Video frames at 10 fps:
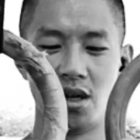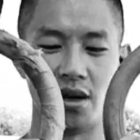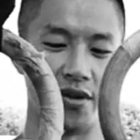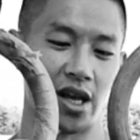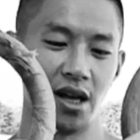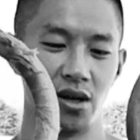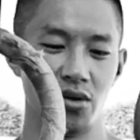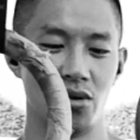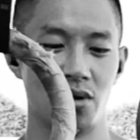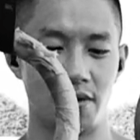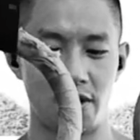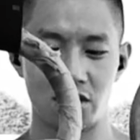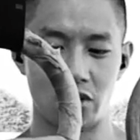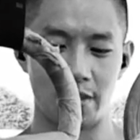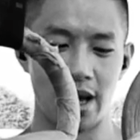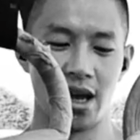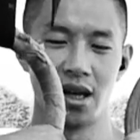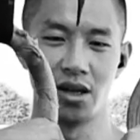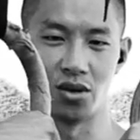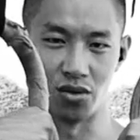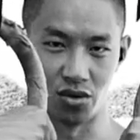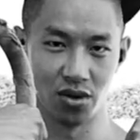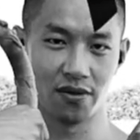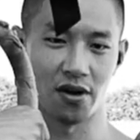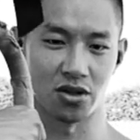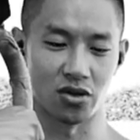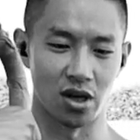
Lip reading: if you can't do a false grip hang, you do the false